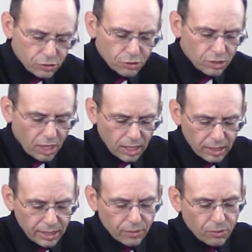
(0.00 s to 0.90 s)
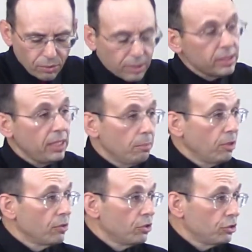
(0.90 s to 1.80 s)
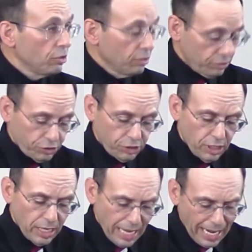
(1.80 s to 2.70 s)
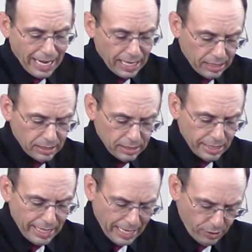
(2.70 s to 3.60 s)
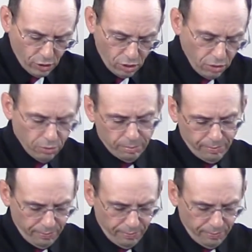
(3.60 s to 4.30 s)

to godly authority in both the church and in the home.